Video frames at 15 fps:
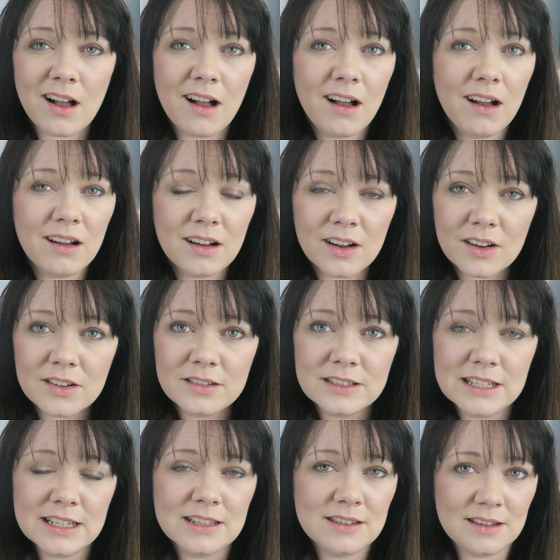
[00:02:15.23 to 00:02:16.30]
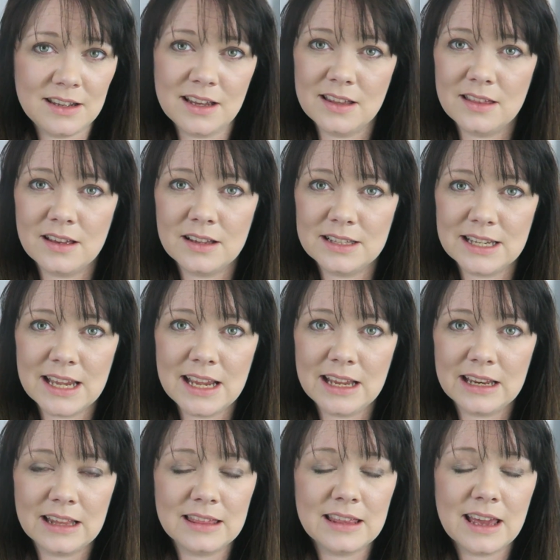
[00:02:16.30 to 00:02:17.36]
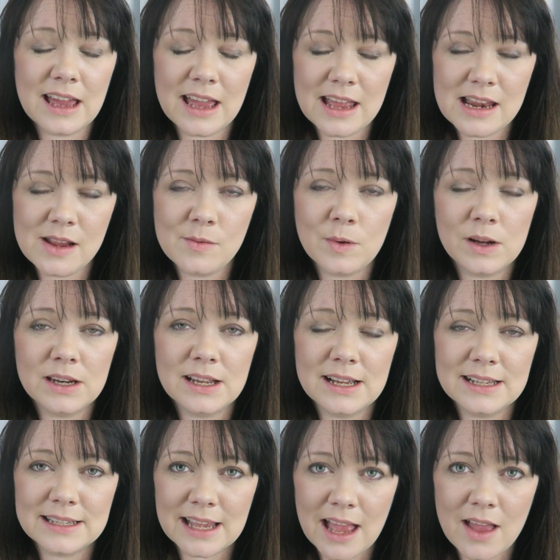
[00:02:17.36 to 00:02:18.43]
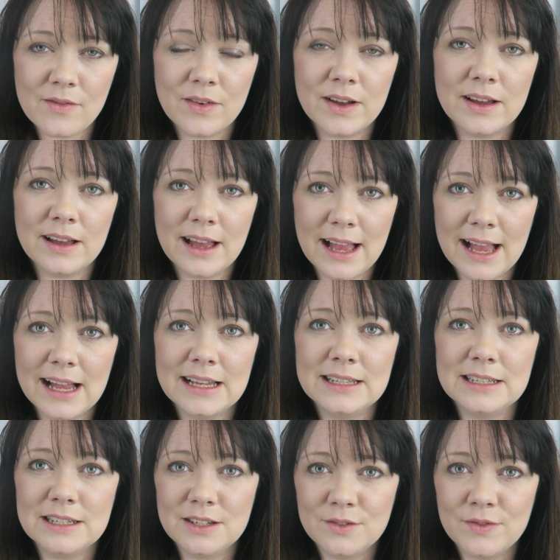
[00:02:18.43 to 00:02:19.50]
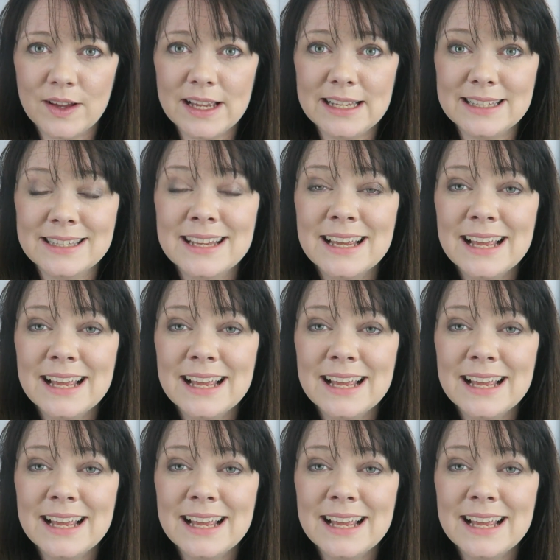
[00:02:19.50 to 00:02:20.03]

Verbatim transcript: hardest year thirteen that anyone has ever had to face,